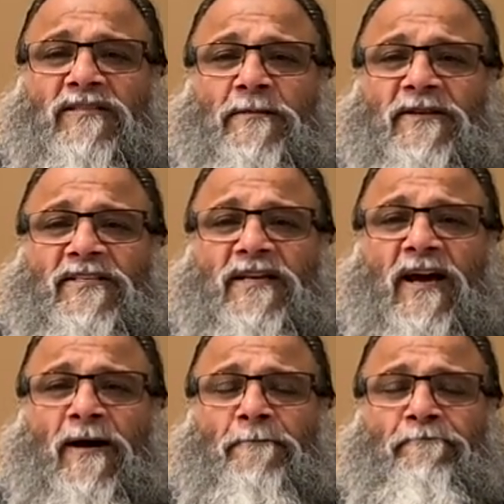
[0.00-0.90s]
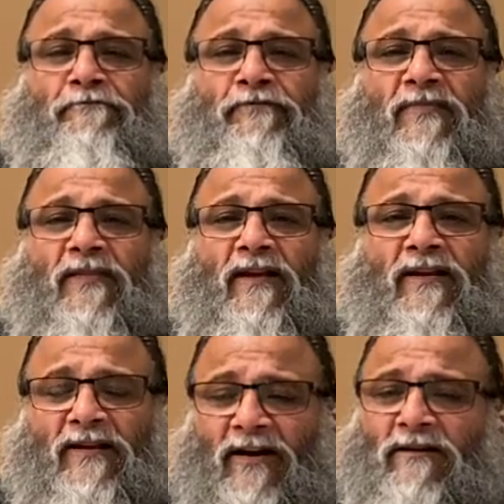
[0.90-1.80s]
tapasya
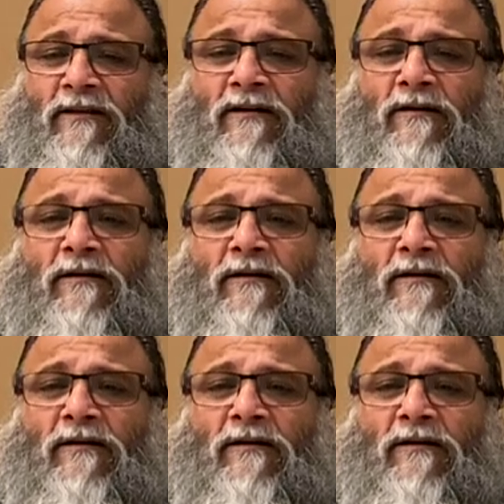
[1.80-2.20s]
and get the